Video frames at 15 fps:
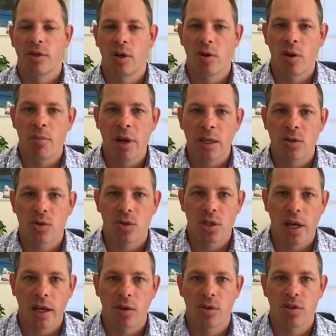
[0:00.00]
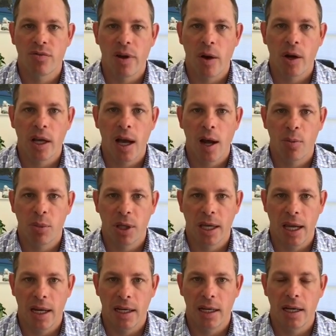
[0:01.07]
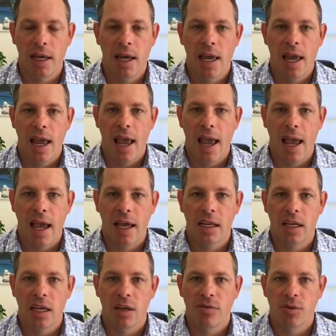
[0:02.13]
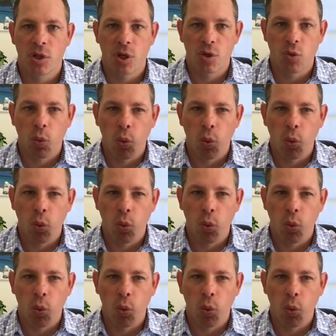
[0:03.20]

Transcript: The menstrual cycle is very complicated. And if just